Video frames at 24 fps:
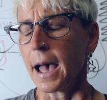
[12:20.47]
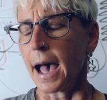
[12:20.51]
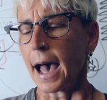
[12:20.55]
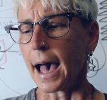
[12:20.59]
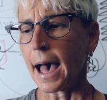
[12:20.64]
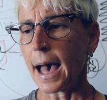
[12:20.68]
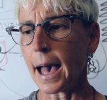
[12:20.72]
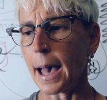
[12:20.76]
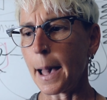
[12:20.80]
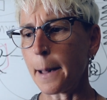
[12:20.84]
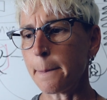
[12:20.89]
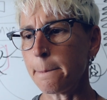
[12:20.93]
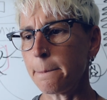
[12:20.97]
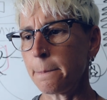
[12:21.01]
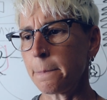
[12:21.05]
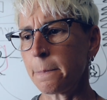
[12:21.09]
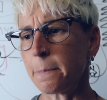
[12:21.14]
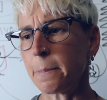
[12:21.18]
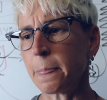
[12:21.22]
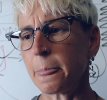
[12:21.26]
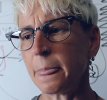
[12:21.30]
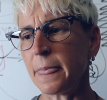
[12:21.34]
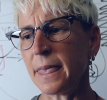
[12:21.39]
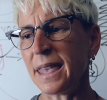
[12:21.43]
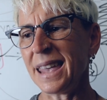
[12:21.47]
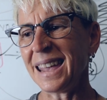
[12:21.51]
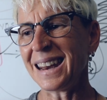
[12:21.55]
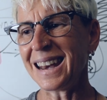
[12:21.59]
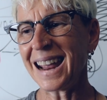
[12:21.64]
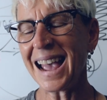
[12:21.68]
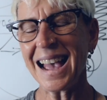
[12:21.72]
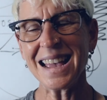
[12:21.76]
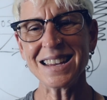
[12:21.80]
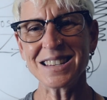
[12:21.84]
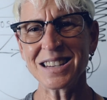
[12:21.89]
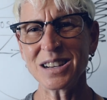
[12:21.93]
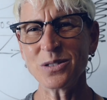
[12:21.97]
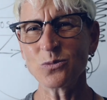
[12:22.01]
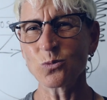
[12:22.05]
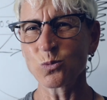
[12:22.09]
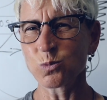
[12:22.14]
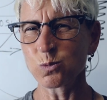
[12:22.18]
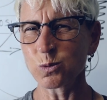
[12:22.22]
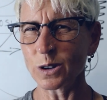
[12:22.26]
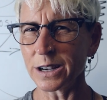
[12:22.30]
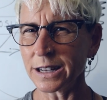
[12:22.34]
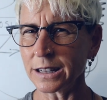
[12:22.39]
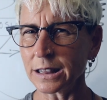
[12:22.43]
Um, it
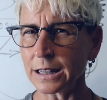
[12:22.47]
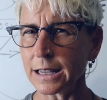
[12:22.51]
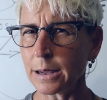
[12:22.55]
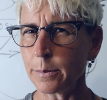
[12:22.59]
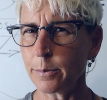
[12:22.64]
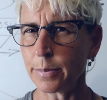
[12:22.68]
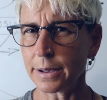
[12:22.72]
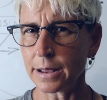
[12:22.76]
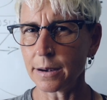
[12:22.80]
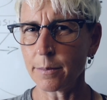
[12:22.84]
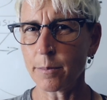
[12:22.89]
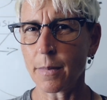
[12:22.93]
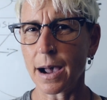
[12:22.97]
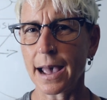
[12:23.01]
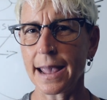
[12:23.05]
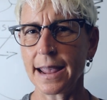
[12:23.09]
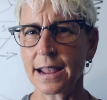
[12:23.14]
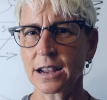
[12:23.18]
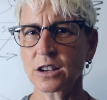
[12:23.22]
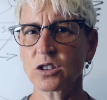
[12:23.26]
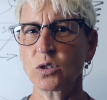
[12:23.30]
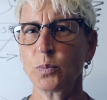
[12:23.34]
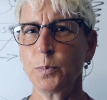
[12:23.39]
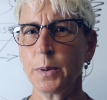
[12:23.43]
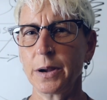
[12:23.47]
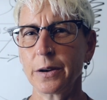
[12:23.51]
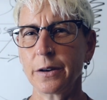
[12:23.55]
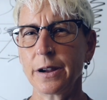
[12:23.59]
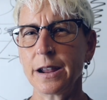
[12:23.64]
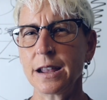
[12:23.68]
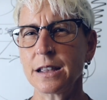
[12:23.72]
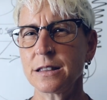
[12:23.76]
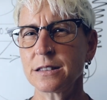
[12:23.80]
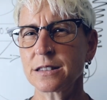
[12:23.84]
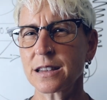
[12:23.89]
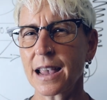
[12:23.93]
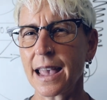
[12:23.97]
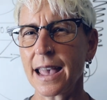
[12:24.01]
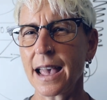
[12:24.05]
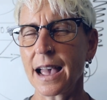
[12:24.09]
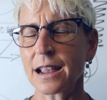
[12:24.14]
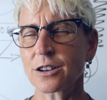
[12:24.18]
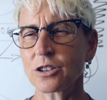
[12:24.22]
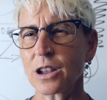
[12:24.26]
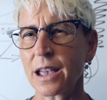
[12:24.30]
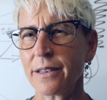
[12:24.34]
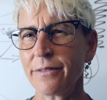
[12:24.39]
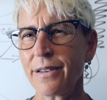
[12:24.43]
hasn't really been my experience. I,
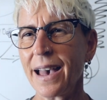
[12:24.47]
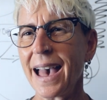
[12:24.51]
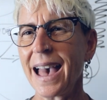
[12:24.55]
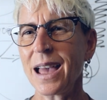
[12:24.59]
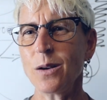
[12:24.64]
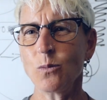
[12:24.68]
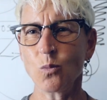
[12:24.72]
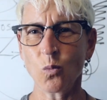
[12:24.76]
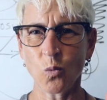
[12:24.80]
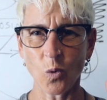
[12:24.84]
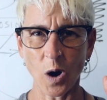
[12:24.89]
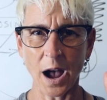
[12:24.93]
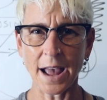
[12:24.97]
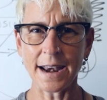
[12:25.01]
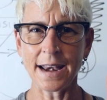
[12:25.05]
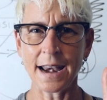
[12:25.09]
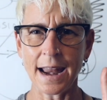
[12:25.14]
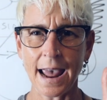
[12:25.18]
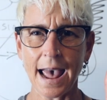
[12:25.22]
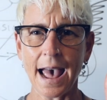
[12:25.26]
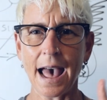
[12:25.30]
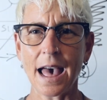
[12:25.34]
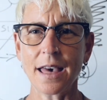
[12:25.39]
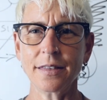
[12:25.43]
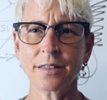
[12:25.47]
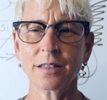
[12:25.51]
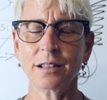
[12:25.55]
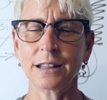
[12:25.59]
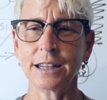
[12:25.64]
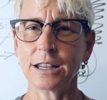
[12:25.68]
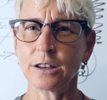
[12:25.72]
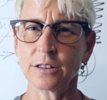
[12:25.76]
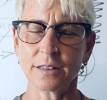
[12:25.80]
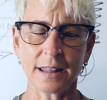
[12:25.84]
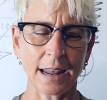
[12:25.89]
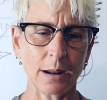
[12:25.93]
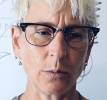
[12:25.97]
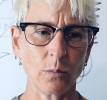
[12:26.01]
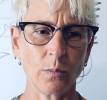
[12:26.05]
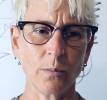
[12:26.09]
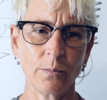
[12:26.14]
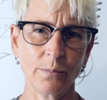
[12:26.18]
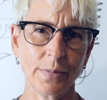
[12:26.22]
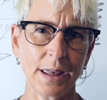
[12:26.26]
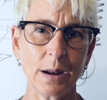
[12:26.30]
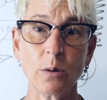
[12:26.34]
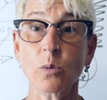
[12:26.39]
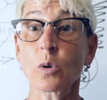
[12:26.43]
have had one athlete, they,
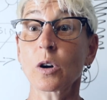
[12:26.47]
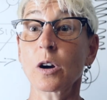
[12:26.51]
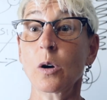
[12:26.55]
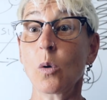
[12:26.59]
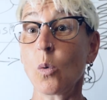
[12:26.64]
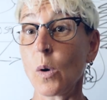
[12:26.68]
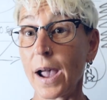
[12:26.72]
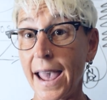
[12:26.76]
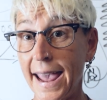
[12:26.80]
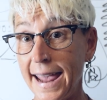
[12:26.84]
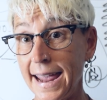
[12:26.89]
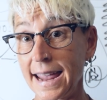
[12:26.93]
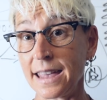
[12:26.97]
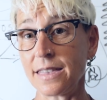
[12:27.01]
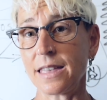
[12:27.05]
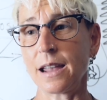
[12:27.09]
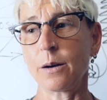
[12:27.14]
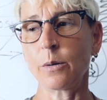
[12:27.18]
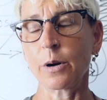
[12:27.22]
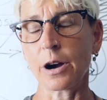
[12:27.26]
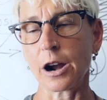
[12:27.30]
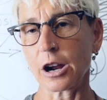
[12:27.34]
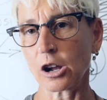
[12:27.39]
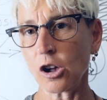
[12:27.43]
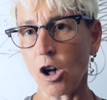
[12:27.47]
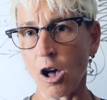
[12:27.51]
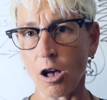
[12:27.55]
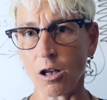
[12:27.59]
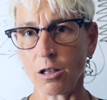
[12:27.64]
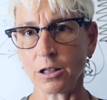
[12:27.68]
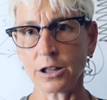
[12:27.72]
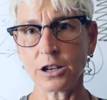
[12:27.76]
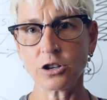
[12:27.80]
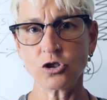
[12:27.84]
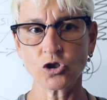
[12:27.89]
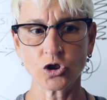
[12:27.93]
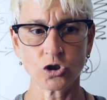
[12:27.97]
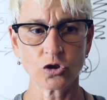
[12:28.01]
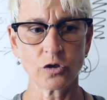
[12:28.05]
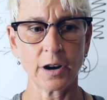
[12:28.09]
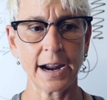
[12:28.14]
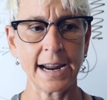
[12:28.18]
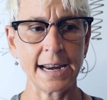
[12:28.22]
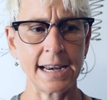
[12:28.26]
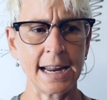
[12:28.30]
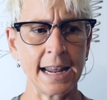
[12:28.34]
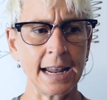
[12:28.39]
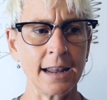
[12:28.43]
they were away, they were at college
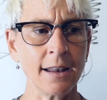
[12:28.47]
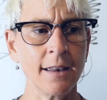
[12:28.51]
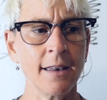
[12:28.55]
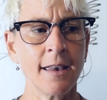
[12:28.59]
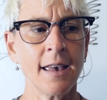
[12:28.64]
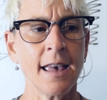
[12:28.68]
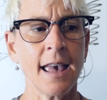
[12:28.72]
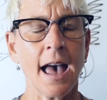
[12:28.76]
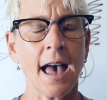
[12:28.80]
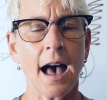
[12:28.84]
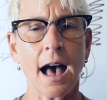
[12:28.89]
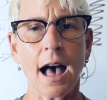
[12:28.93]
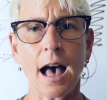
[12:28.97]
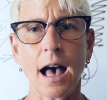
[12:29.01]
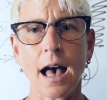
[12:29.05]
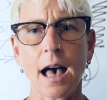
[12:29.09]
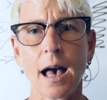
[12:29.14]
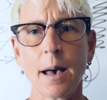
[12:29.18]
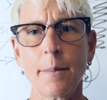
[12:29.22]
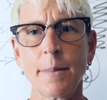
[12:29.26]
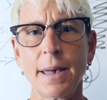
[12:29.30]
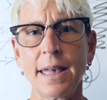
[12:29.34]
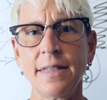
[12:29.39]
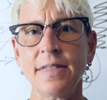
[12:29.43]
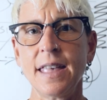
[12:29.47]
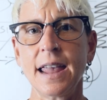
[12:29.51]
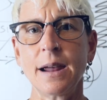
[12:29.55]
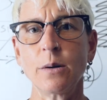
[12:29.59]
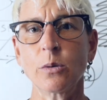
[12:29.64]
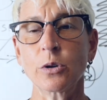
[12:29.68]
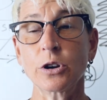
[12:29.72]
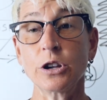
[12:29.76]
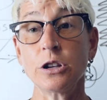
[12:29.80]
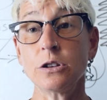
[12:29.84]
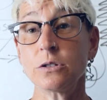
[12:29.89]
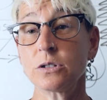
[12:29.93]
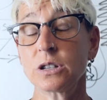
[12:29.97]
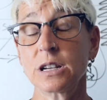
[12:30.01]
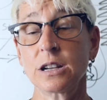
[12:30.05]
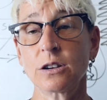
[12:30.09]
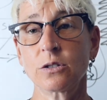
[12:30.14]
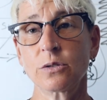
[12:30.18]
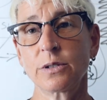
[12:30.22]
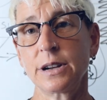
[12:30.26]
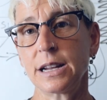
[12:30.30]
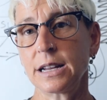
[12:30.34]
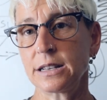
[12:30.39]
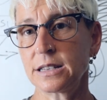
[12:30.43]
training, um, and they were using
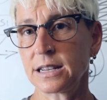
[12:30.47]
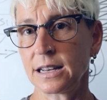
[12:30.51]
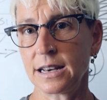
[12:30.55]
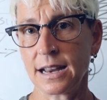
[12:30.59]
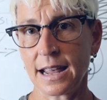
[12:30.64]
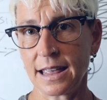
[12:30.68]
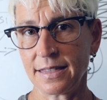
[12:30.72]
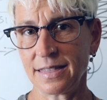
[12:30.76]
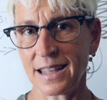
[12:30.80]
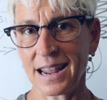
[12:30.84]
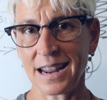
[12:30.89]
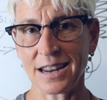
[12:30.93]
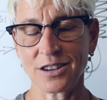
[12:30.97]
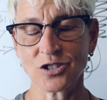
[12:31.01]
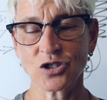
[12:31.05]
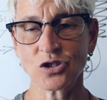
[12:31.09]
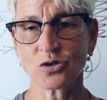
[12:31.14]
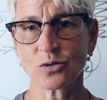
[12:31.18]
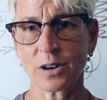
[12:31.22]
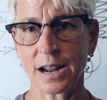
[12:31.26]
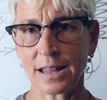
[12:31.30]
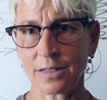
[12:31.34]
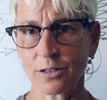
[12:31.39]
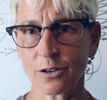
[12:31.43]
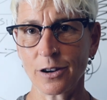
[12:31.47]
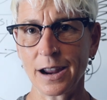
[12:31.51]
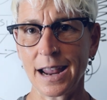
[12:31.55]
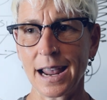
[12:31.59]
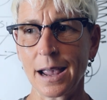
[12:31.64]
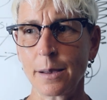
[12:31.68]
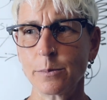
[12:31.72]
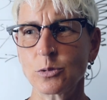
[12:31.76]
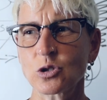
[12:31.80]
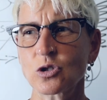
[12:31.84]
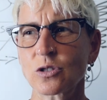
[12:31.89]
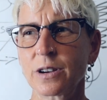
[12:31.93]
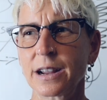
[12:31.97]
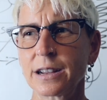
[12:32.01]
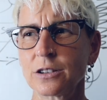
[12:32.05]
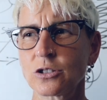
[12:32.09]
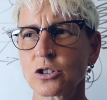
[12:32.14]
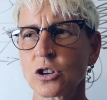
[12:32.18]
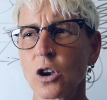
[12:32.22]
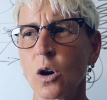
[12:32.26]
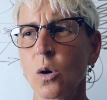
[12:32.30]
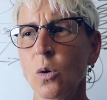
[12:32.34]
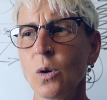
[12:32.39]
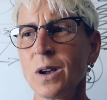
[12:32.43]
creatine and they strained their hamstring.
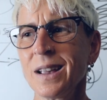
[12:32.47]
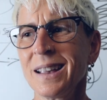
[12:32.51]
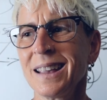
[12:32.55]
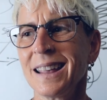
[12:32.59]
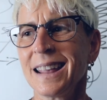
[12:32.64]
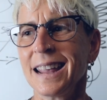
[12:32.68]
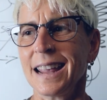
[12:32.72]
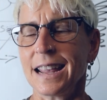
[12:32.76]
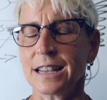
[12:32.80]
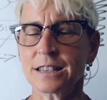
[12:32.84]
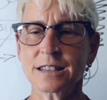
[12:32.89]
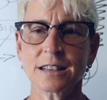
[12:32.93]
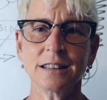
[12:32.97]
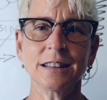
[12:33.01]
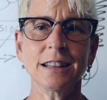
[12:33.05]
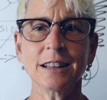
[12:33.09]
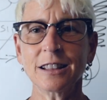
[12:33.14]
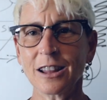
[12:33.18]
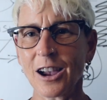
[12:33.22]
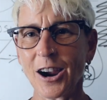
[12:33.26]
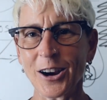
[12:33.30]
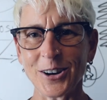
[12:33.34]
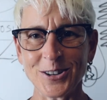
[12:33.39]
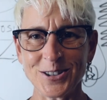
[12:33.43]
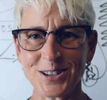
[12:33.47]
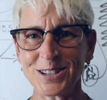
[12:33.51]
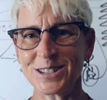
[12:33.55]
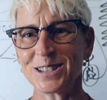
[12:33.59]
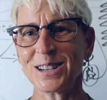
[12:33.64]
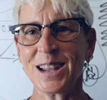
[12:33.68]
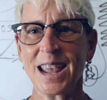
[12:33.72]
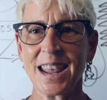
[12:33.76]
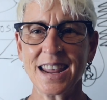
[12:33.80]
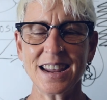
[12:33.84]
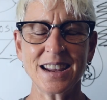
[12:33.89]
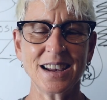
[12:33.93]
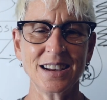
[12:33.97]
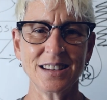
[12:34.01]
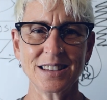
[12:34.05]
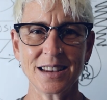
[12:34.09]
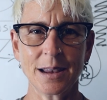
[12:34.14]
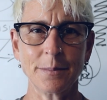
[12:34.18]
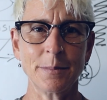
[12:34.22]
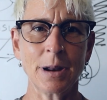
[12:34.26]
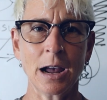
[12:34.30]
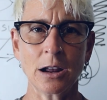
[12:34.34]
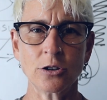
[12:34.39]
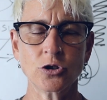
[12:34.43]
So it's a little hard to say because
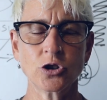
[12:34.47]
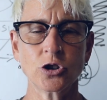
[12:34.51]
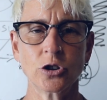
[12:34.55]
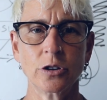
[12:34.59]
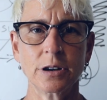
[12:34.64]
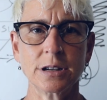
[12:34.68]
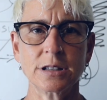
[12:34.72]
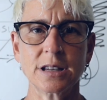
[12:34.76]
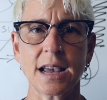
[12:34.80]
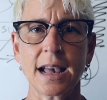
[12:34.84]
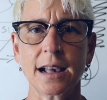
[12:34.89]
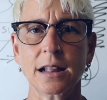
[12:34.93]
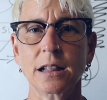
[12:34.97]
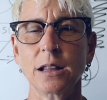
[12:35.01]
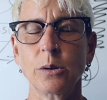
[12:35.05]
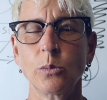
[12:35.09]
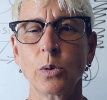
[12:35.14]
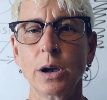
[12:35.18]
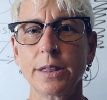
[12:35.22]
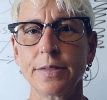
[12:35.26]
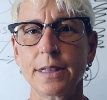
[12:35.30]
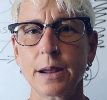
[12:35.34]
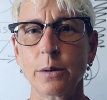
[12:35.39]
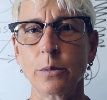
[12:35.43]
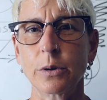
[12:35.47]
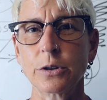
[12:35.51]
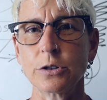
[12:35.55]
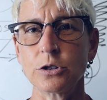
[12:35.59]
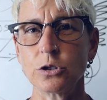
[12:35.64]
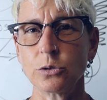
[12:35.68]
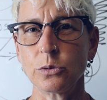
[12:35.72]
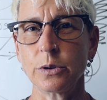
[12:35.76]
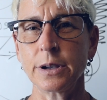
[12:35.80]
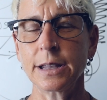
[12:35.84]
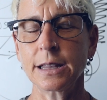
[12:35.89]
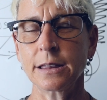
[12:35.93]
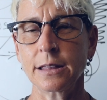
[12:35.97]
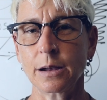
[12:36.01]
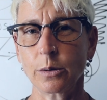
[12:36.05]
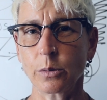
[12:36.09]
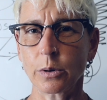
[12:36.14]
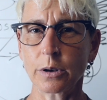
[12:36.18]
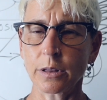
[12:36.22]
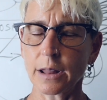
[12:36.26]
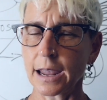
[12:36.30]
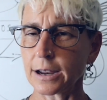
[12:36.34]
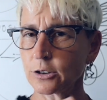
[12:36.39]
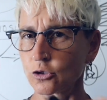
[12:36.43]
I'm not sure exactly what they were doing. They
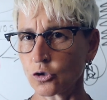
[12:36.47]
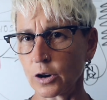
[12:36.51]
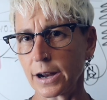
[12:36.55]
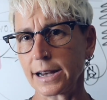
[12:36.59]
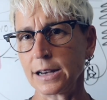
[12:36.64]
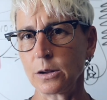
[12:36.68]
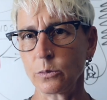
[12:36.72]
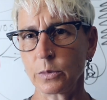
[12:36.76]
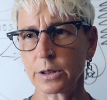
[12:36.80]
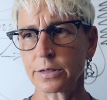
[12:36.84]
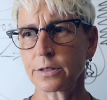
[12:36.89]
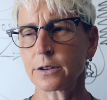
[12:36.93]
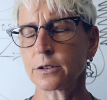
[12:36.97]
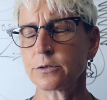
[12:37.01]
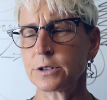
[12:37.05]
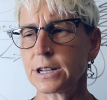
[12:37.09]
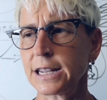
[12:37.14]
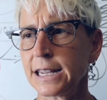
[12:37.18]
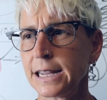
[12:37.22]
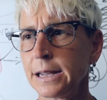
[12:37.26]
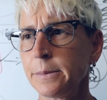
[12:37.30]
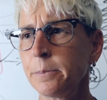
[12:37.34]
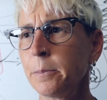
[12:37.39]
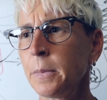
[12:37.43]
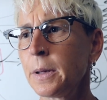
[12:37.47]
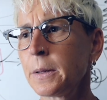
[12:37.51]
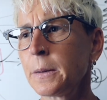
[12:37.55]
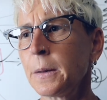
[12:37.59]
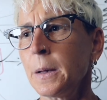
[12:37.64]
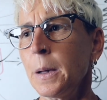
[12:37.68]
were like training with their team.